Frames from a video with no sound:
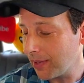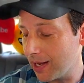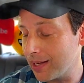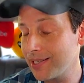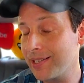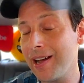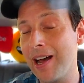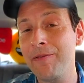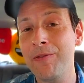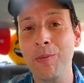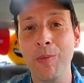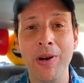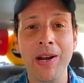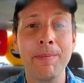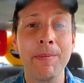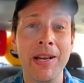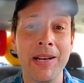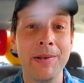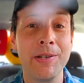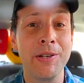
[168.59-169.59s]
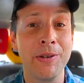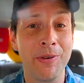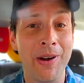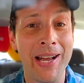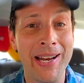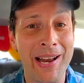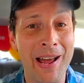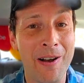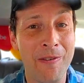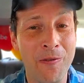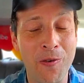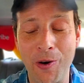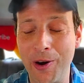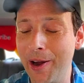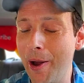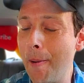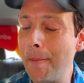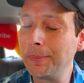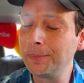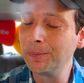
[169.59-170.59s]
aside from what I'm gonna do right now for
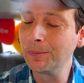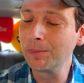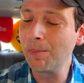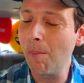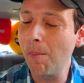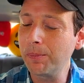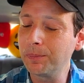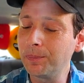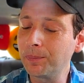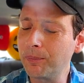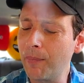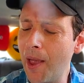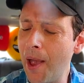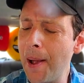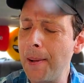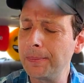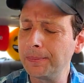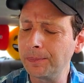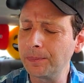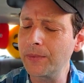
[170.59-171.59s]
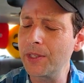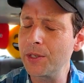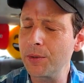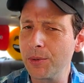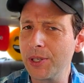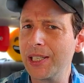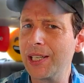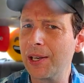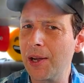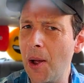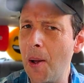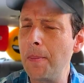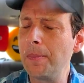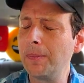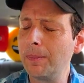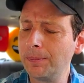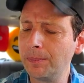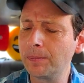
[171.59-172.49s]
you. Man, it's really good.